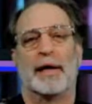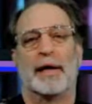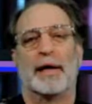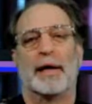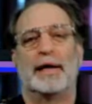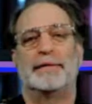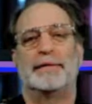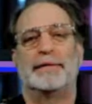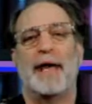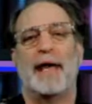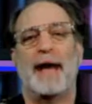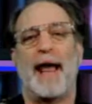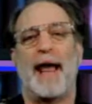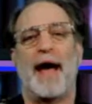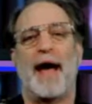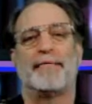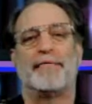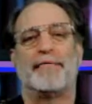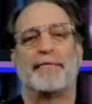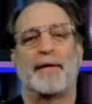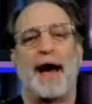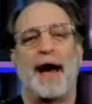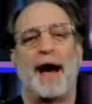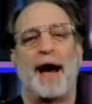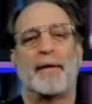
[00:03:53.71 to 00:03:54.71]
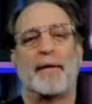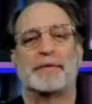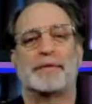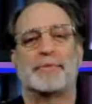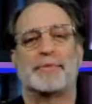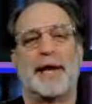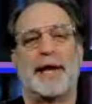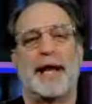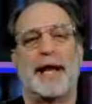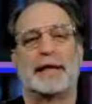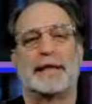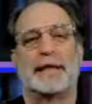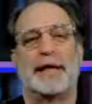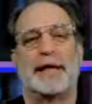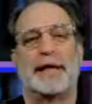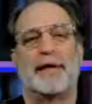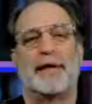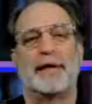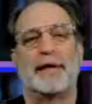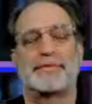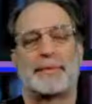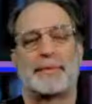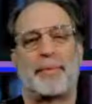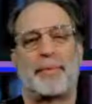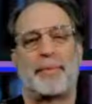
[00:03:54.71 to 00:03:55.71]
Then after hours, we get the
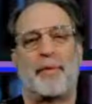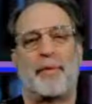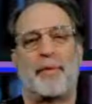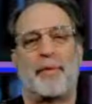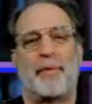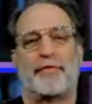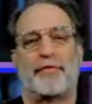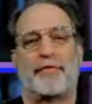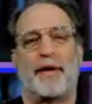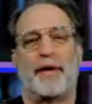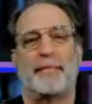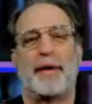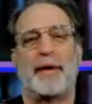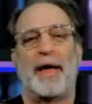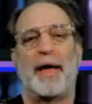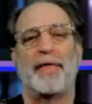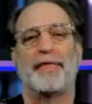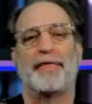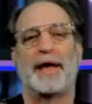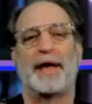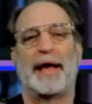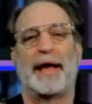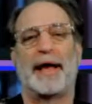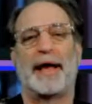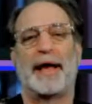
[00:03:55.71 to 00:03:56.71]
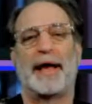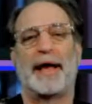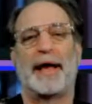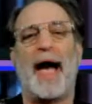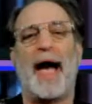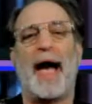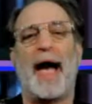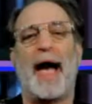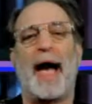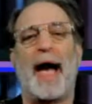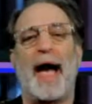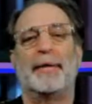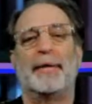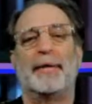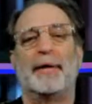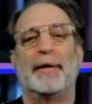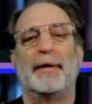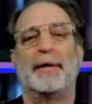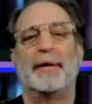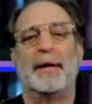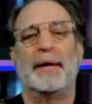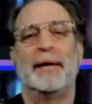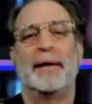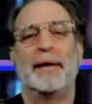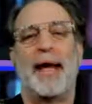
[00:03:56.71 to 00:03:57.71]
earnings report from the Gap,
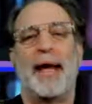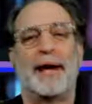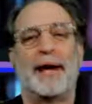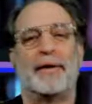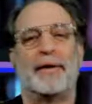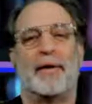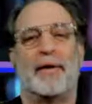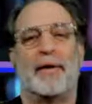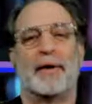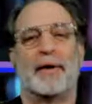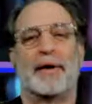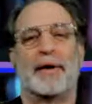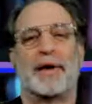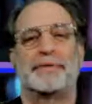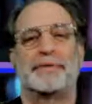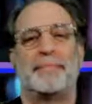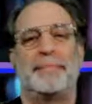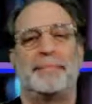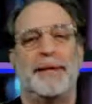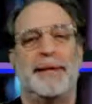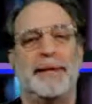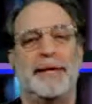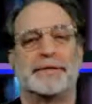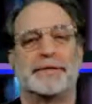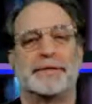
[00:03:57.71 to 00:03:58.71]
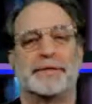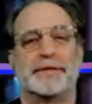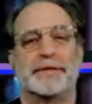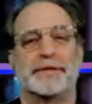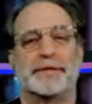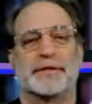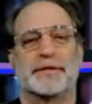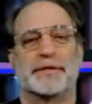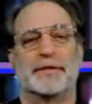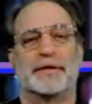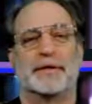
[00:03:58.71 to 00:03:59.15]
and it all goes to pieces.